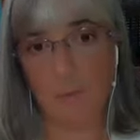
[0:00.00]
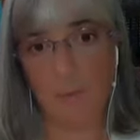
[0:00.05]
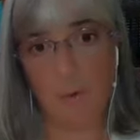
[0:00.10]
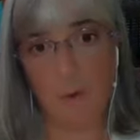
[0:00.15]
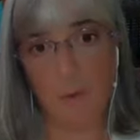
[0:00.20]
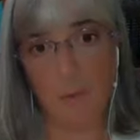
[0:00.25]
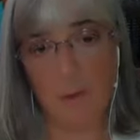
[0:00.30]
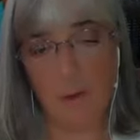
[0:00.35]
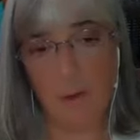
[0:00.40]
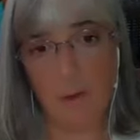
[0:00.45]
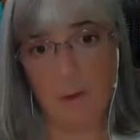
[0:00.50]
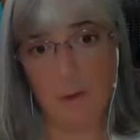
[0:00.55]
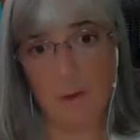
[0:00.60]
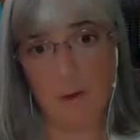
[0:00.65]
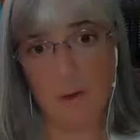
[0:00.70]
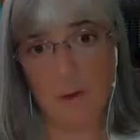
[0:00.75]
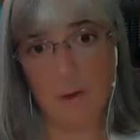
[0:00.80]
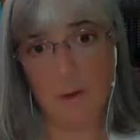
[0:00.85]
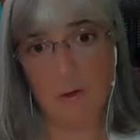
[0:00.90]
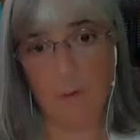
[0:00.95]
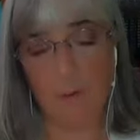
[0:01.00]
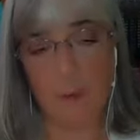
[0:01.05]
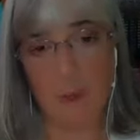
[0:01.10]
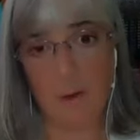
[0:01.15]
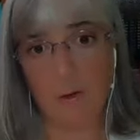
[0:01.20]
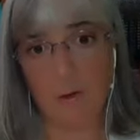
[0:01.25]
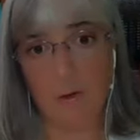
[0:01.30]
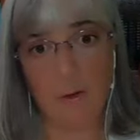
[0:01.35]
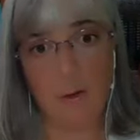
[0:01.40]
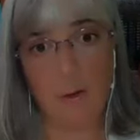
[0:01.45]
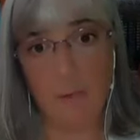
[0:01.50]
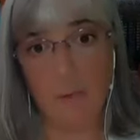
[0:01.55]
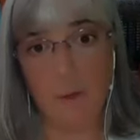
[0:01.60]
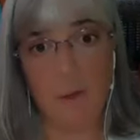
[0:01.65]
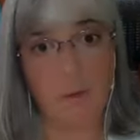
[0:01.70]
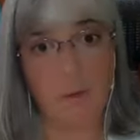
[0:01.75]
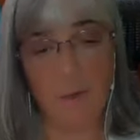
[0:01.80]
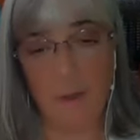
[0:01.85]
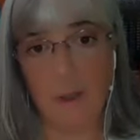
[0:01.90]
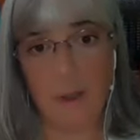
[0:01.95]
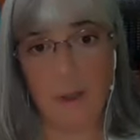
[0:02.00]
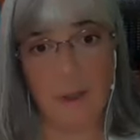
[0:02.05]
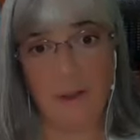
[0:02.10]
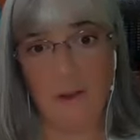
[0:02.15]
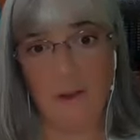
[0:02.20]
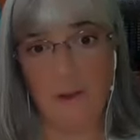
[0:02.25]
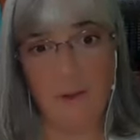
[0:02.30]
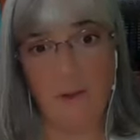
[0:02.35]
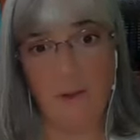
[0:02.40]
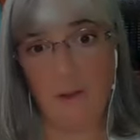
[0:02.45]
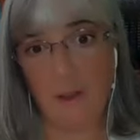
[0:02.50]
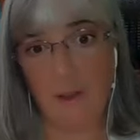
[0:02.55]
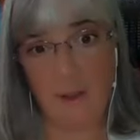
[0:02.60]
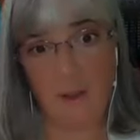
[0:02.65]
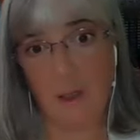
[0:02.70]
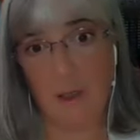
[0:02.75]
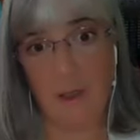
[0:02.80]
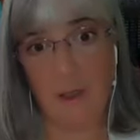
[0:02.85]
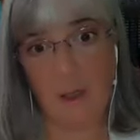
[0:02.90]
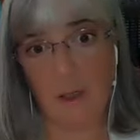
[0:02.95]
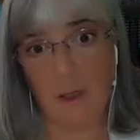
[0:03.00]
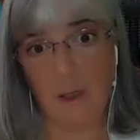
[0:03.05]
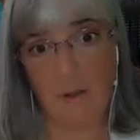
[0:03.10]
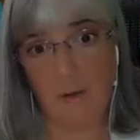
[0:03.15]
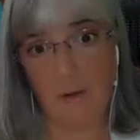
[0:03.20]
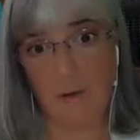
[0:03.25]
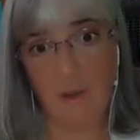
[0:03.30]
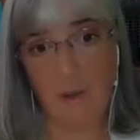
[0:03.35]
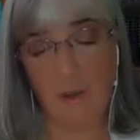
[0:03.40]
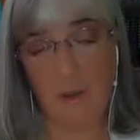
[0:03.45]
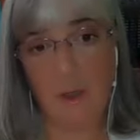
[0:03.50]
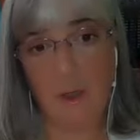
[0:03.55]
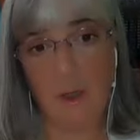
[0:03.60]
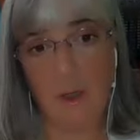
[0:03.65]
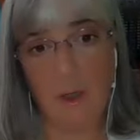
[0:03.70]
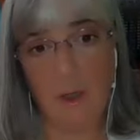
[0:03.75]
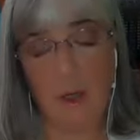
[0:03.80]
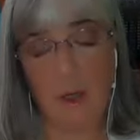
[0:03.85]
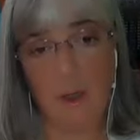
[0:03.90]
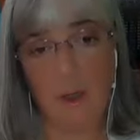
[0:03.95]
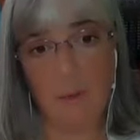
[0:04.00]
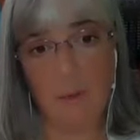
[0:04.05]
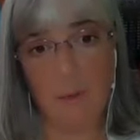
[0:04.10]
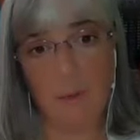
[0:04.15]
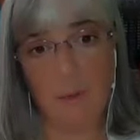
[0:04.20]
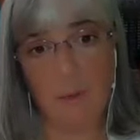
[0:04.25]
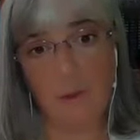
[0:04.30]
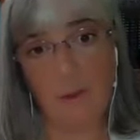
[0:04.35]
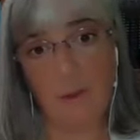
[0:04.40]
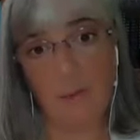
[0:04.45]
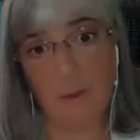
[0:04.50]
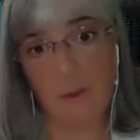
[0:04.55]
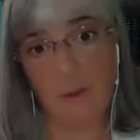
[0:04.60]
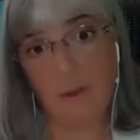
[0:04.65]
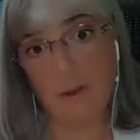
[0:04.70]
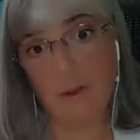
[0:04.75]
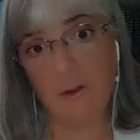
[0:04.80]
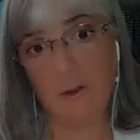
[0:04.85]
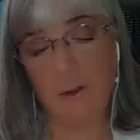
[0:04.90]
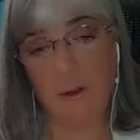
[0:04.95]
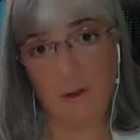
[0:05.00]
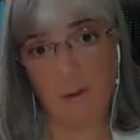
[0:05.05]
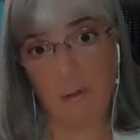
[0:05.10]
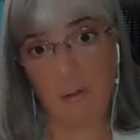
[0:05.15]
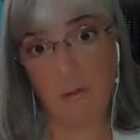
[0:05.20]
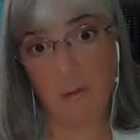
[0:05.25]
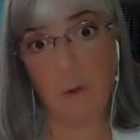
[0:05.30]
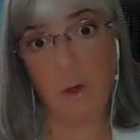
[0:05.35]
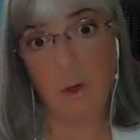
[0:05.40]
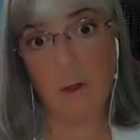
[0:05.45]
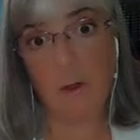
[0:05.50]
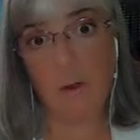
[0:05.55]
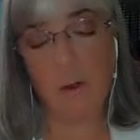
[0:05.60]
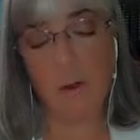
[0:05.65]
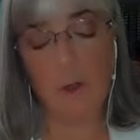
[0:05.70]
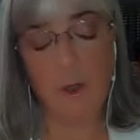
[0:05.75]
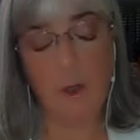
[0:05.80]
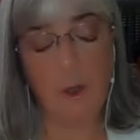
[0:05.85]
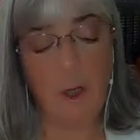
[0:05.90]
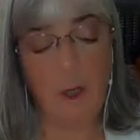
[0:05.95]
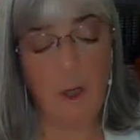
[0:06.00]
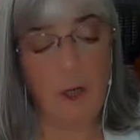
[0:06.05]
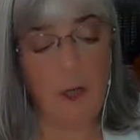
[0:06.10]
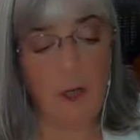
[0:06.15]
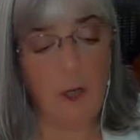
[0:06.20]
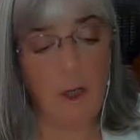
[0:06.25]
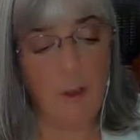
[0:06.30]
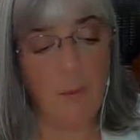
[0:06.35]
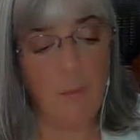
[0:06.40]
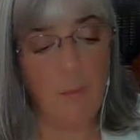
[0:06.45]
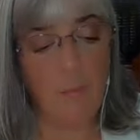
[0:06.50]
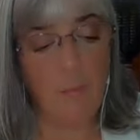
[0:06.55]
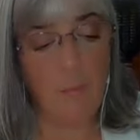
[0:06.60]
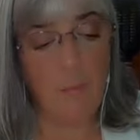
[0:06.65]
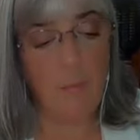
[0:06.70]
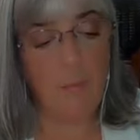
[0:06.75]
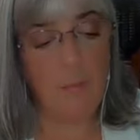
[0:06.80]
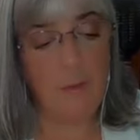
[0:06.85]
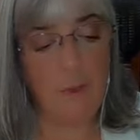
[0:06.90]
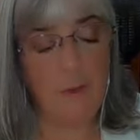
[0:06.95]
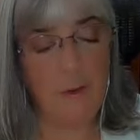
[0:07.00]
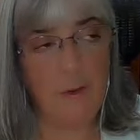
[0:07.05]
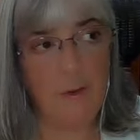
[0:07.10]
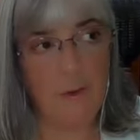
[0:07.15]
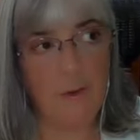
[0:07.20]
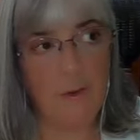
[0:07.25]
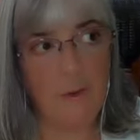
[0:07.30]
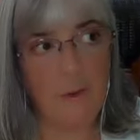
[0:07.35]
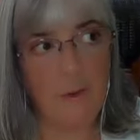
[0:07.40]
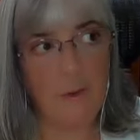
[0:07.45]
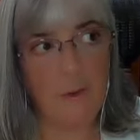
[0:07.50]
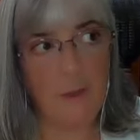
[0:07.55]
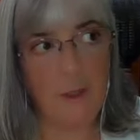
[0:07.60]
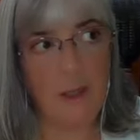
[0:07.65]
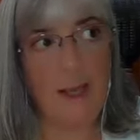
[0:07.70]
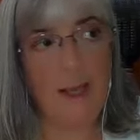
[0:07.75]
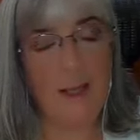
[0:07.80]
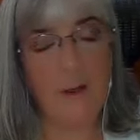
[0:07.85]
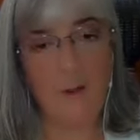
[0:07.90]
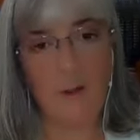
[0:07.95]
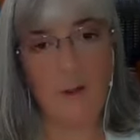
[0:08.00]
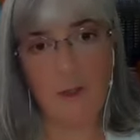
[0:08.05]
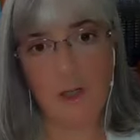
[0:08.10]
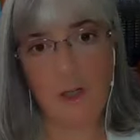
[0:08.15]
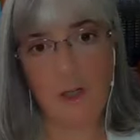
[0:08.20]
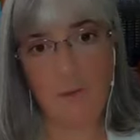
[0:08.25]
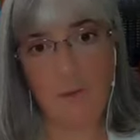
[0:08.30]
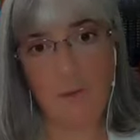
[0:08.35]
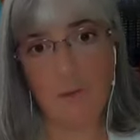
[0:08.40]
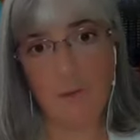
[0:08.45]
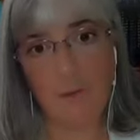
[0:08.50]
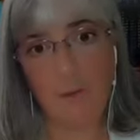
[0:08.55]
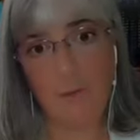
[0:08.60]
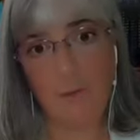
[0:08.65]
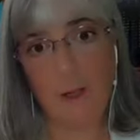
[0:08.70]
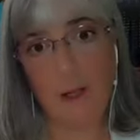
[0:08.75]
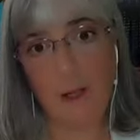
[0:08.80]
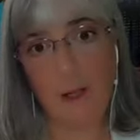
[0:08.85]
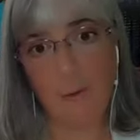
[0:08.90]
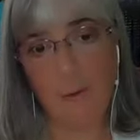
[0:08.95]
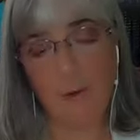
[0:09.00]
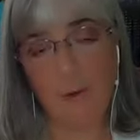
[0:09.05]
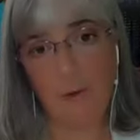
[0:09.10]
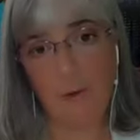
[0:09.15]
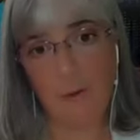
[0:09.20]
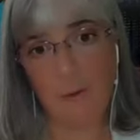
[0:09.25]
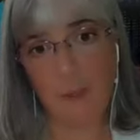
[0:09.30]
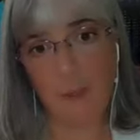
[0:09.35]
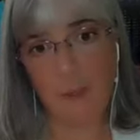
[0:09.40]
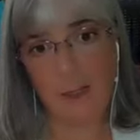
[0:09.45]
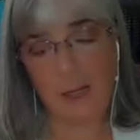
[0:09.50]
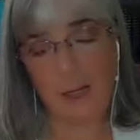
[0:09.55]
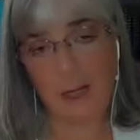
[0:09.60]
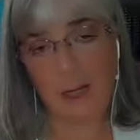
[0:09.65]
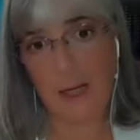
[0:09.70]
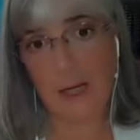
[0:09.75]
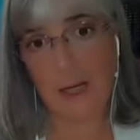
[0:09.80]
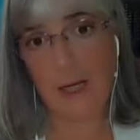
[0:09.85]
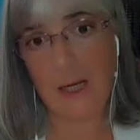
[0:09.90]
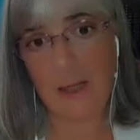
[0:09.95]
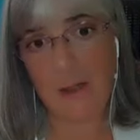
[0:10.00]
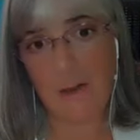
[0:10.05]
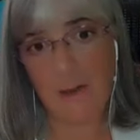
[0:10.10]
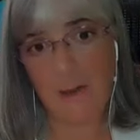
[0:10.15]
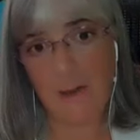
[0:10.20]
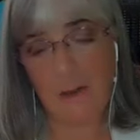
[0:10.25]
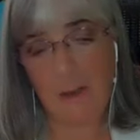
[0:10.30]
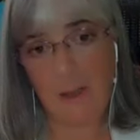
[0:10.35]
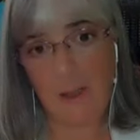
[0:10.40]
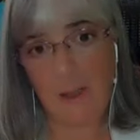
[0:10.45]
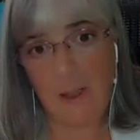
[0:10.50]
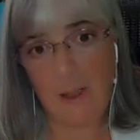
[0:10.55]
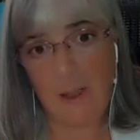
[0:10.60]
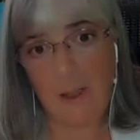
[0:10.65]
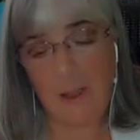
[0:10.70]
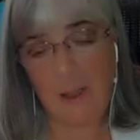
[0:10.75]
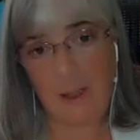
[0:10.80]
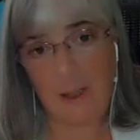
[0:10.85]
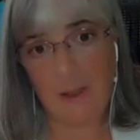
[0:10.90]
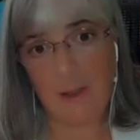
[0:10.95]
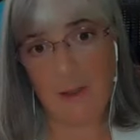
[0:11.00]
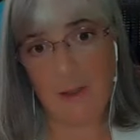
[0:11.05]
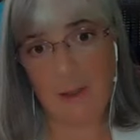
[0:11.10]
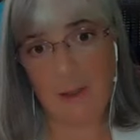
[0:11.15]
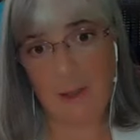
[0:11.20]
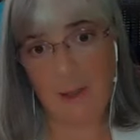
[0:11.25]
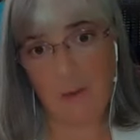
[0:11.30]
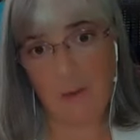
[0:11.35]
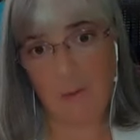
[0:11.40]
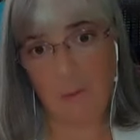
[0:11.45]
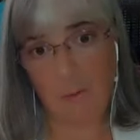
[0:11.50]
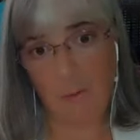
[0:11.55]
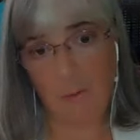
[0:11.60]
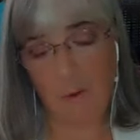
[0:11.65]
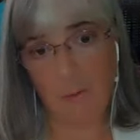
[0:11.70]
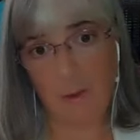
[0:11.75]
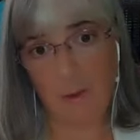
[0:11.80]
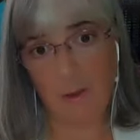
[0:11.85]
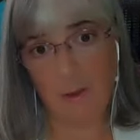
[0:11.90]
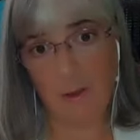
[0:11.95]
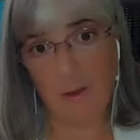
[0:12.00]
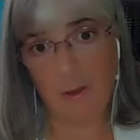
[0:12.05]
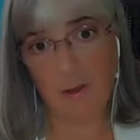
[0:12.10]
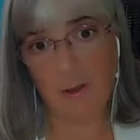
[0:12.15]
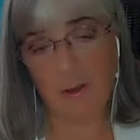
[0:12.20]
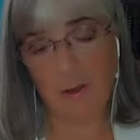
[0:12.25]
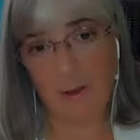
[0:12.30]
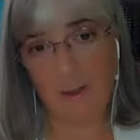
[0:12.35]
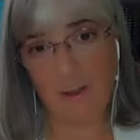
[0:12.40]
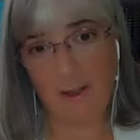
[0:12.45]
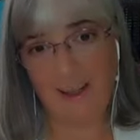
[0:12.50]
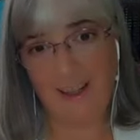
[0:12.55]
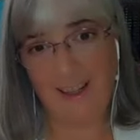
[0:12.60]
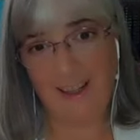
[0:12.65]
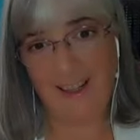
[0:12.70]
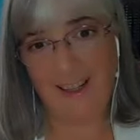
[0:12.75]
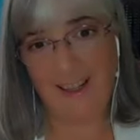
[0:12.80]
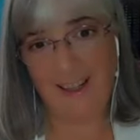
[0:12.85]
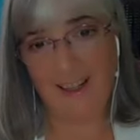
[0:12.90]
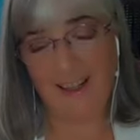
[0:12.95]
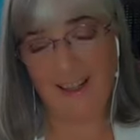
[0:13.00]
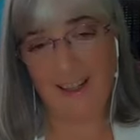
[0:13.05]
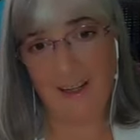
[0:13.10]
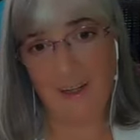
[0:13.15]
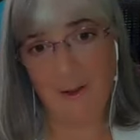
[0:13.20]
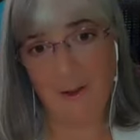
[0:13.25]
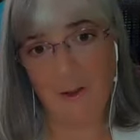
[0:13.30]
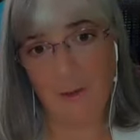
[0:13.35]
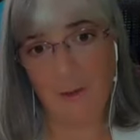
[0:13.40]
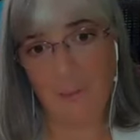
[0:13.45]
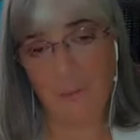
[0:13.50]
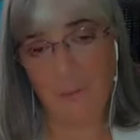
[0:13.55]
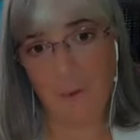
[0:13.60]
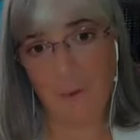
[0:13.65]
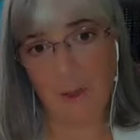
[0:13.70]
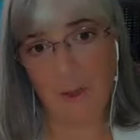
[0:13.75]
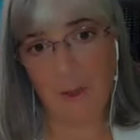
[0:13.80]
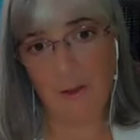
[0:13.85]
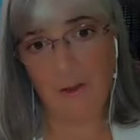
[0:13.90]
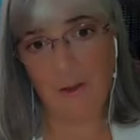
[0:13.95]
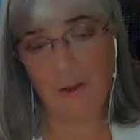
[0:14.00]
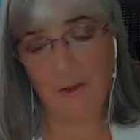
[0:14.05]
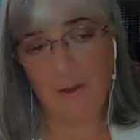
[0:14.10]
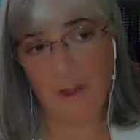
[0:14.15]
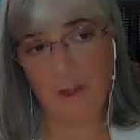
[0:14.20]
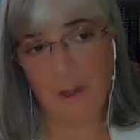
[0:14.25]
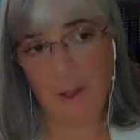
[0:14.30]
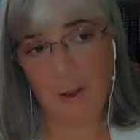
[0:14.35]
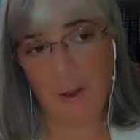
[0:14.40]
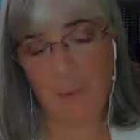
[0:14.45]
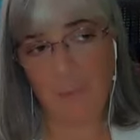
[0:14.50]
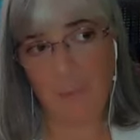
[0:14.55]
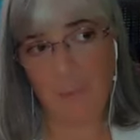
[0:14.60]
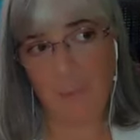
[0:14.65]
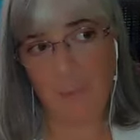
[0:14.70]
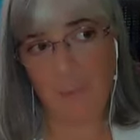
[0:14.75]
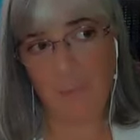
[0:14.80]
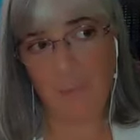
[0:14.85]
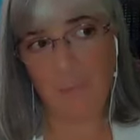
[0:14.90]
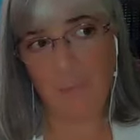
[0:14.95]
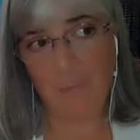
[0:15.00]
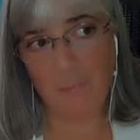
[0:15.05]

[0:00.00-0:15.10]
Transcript: formula under a microscope, they'll find that there's nothing in it except essentially water. But the energy of the flower is retained in that formula. And that's what comes